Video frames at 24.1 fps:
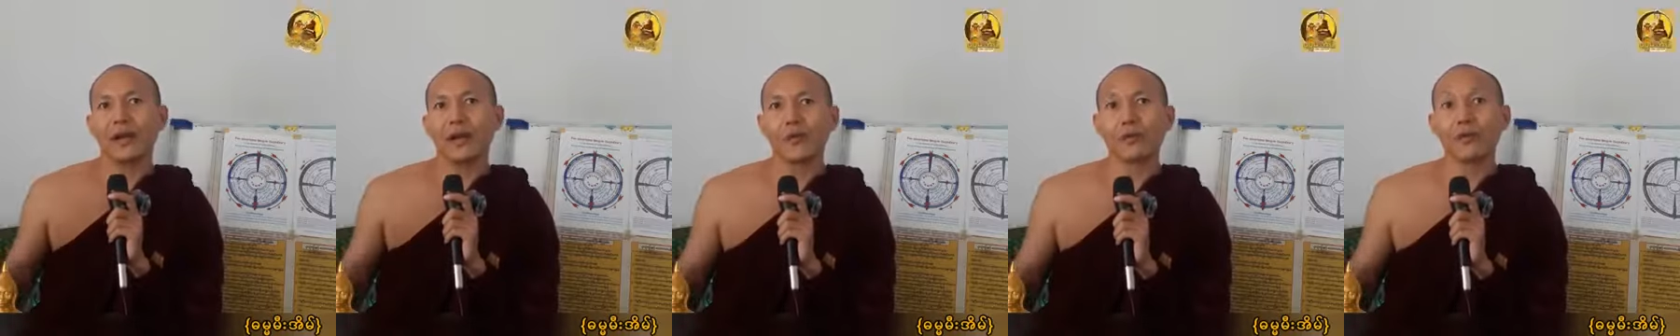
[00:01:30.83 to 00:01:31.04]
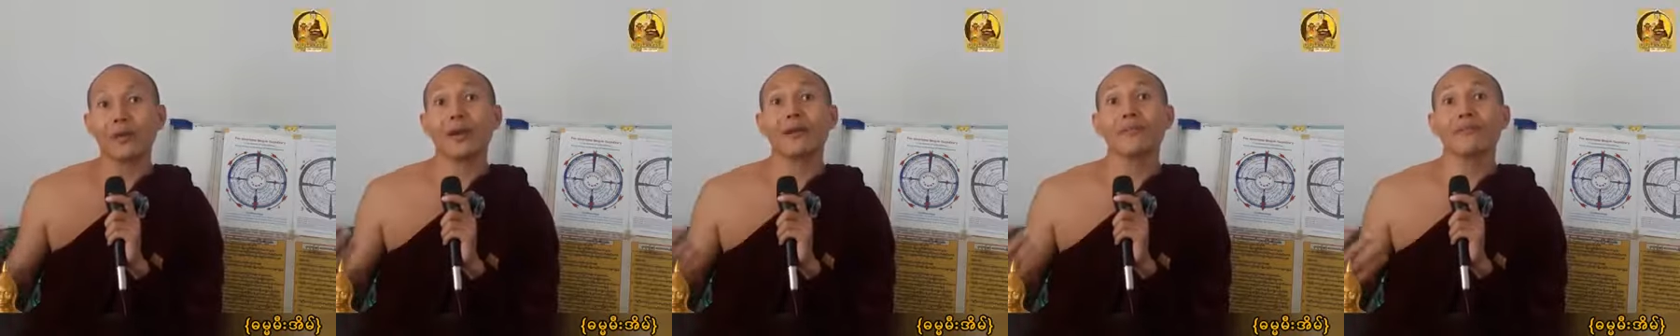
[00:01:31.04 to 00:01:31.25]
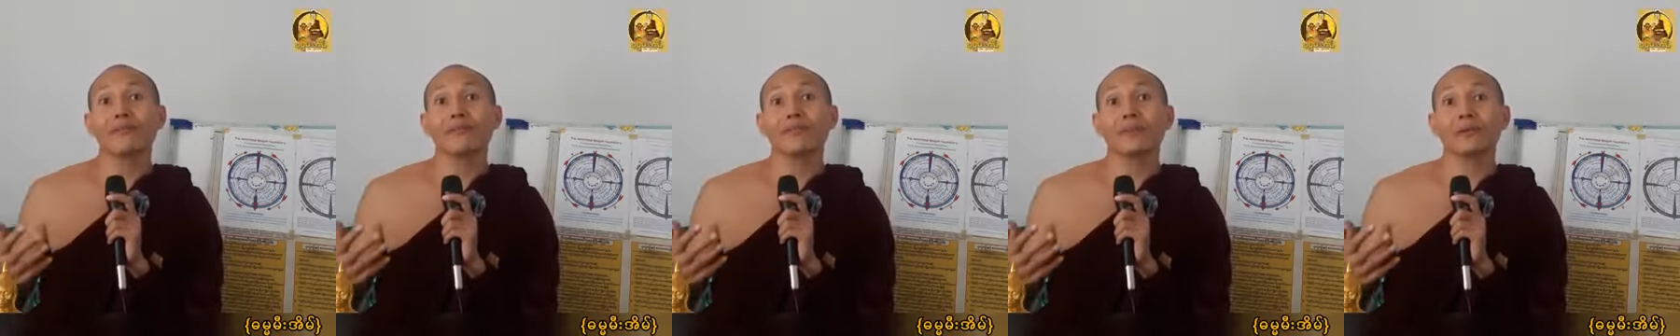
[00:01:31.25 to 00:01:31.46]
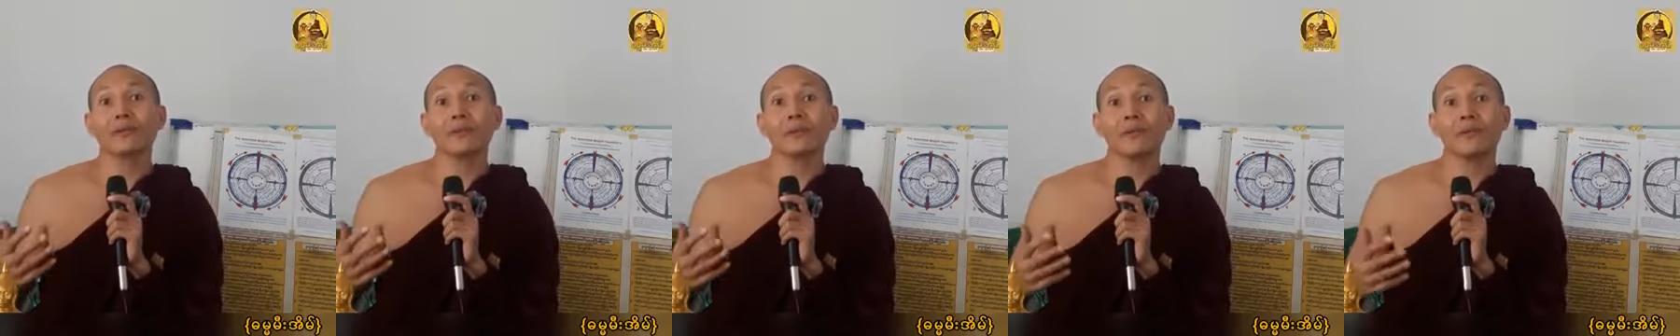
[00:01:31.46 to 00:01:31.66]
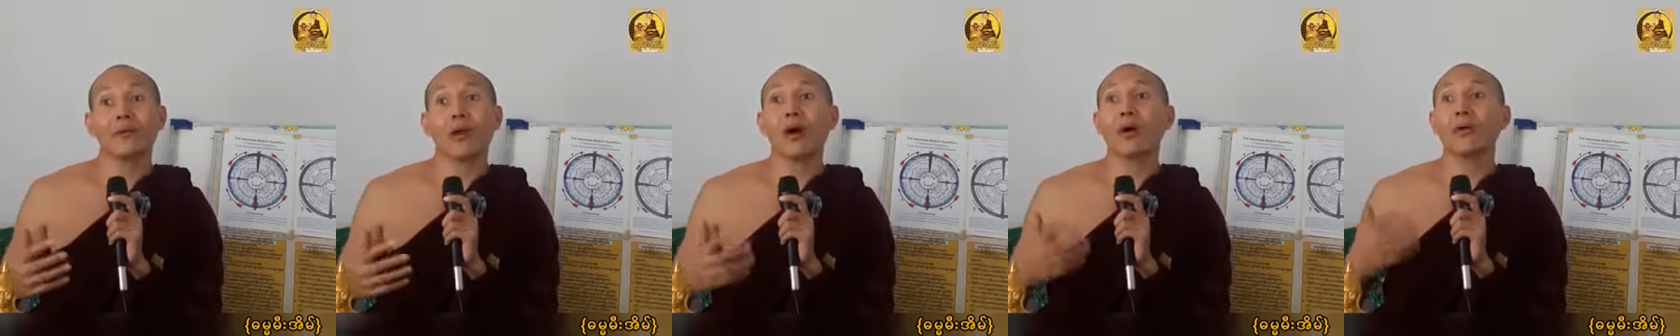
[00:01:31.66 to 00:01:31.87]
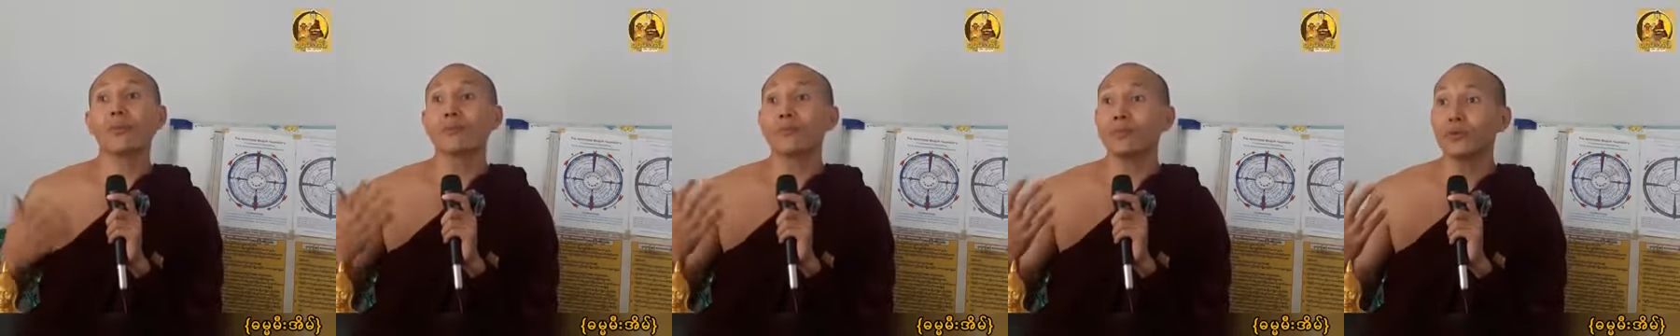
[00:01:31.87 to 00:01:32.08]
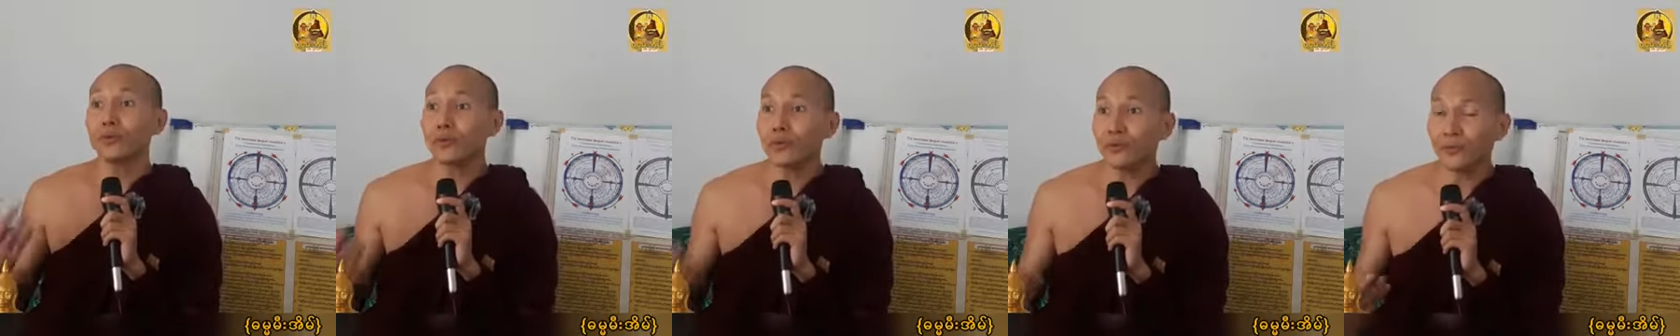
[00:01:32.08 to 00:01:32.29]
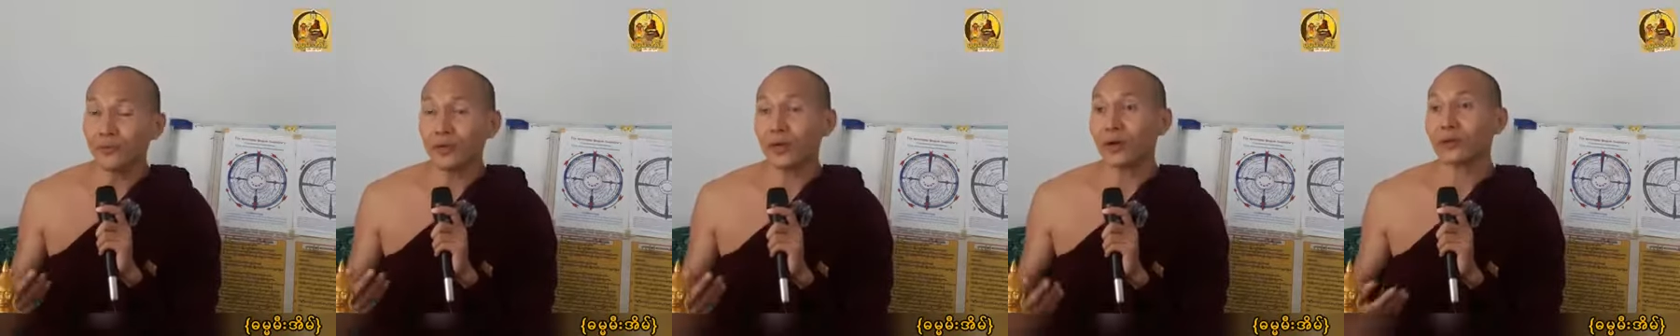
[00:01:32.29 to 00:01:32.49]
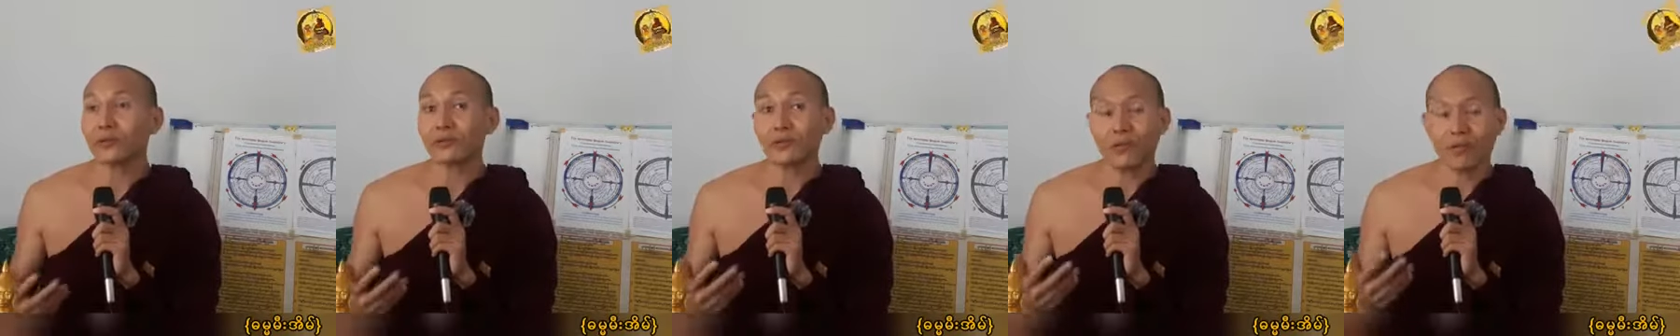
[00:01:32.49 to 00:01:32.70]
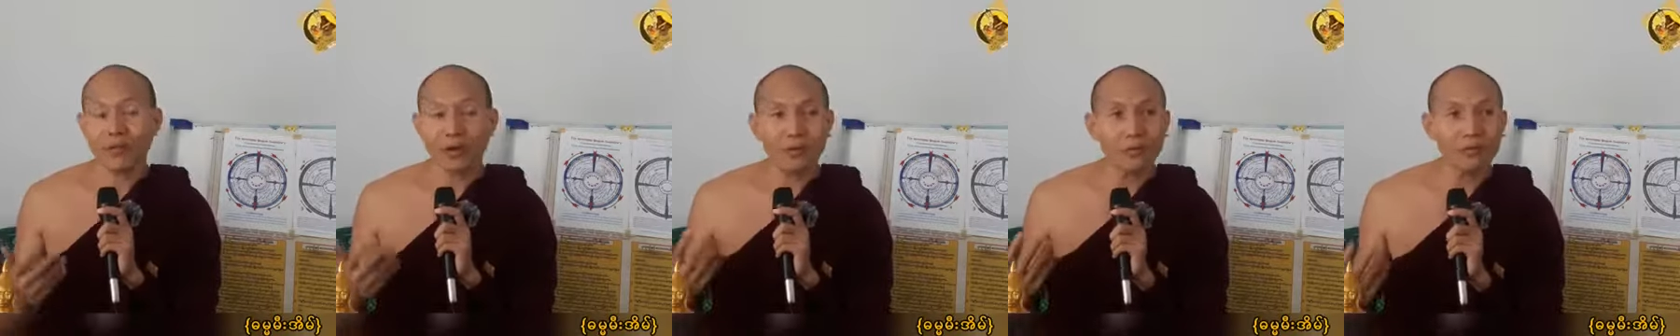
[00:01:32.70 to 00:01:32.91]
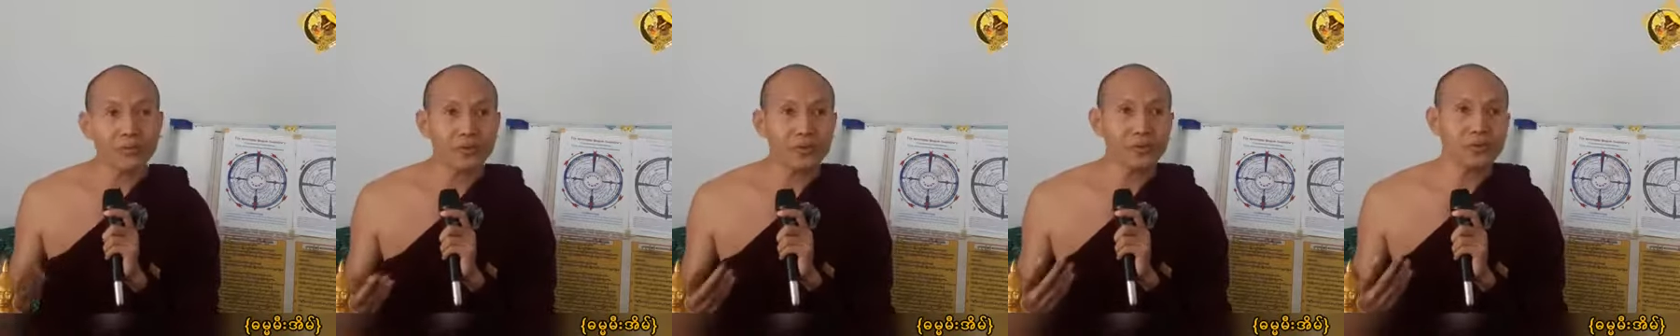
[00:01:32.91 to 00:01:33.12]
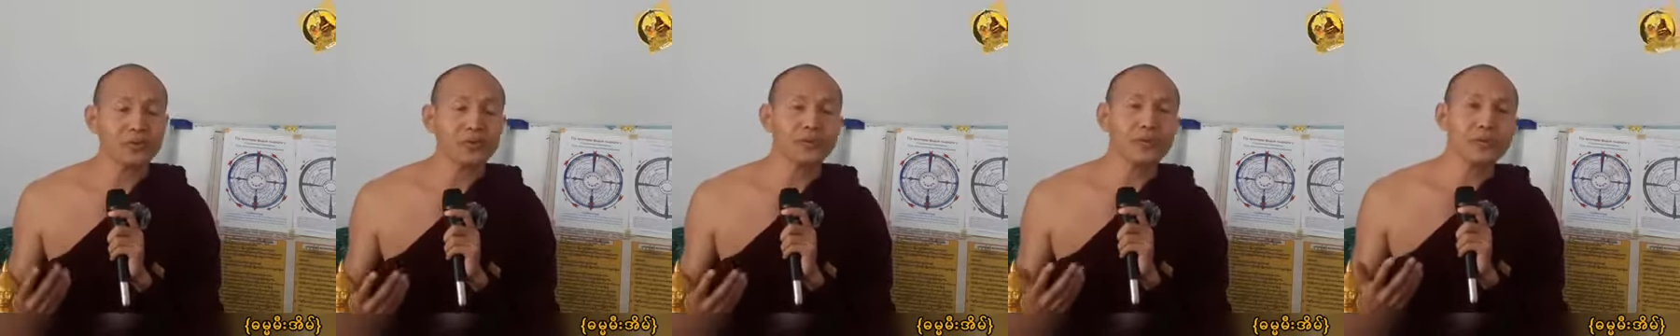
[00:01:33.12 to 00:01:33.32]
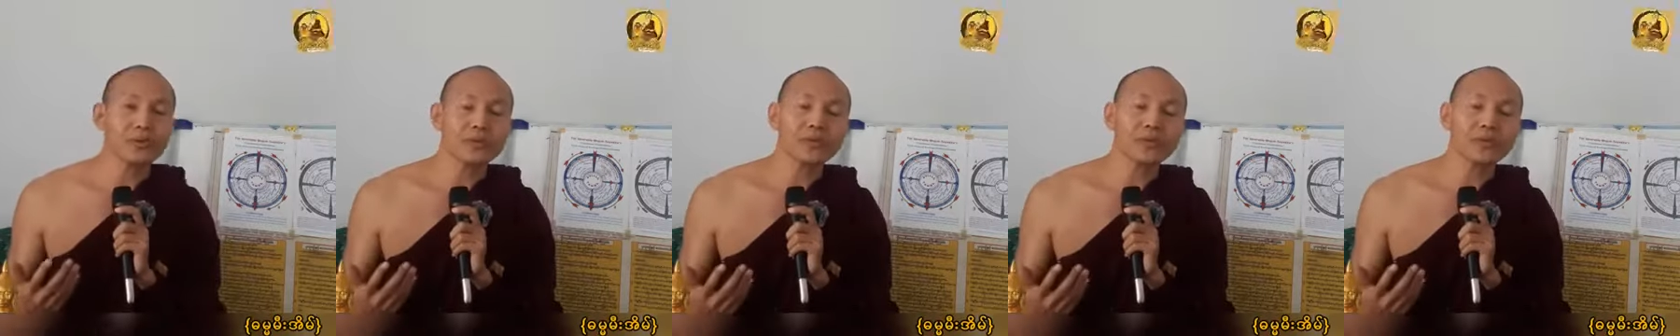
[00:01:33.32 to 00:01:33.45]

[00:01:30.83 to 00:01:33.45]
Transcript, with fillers: uh, we have the wrong view because of wrong view.